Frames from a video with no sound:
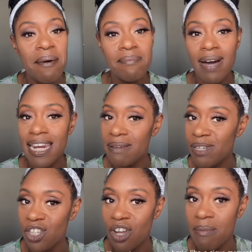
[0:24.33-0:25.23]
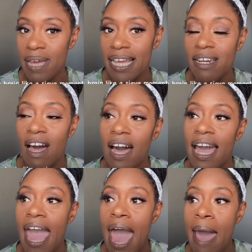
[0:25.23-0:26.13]
my name is Charmaine.
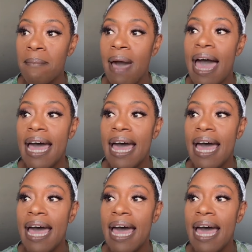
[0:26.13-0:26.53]
I'm